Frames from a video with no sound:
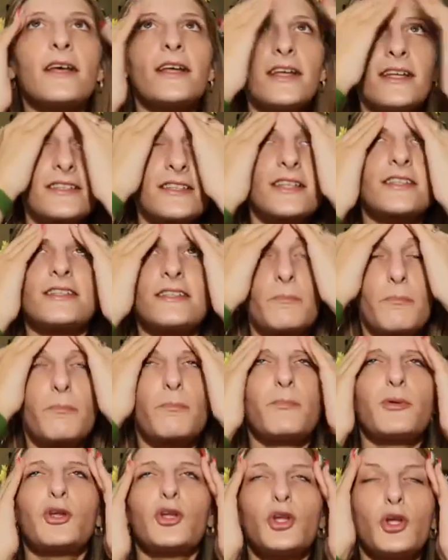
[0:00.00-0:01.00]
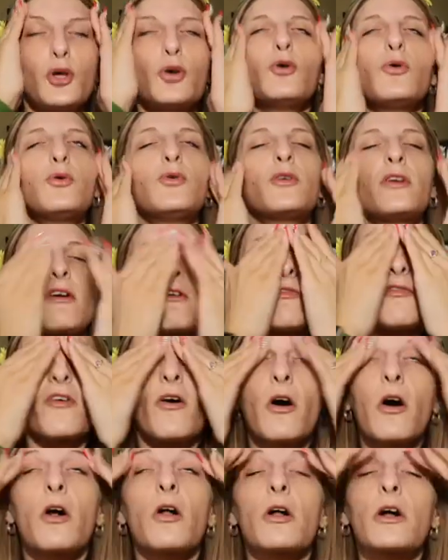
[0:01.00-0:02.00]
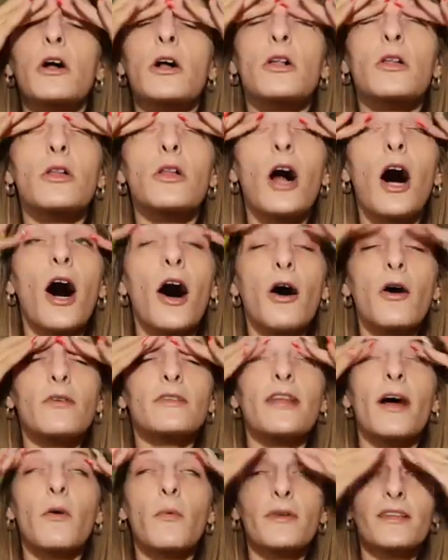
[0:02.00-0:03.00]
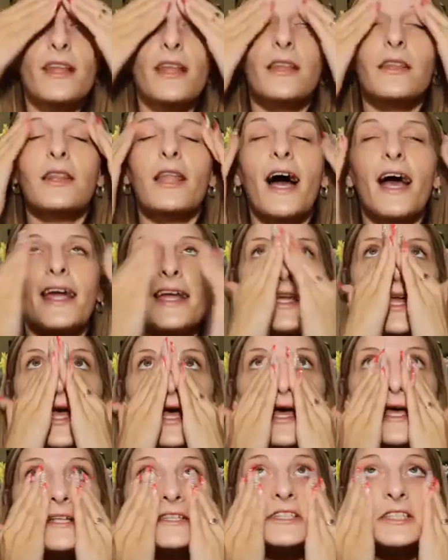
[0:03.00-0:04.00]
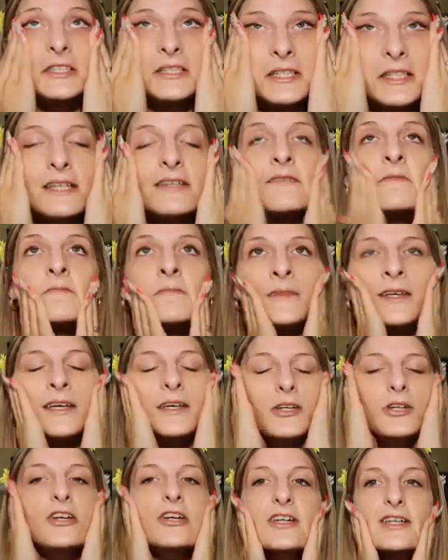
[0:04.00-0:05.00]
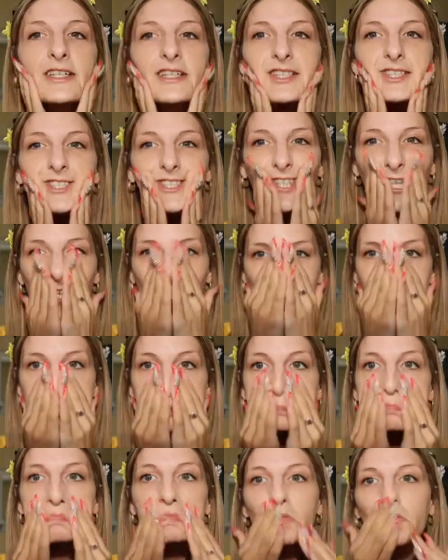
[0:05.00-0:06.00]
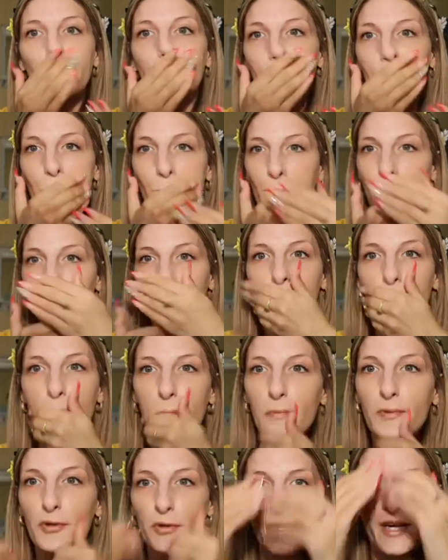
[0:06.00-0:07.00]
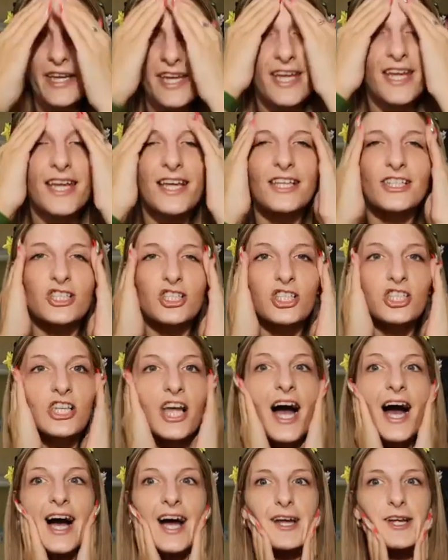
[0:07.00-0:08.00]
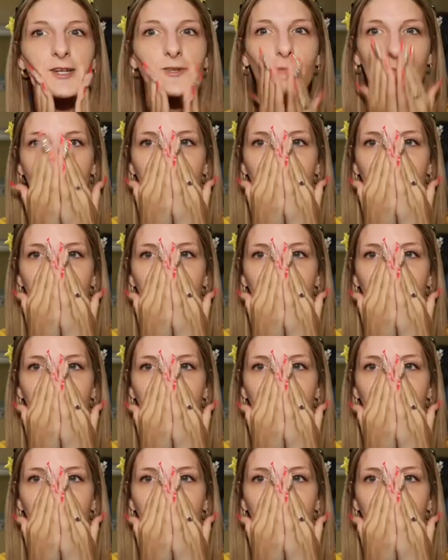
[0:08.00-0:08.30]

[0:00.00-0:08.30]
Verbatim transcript: It's a beautiful glow that when the light hits, you're gonna see pretty shine.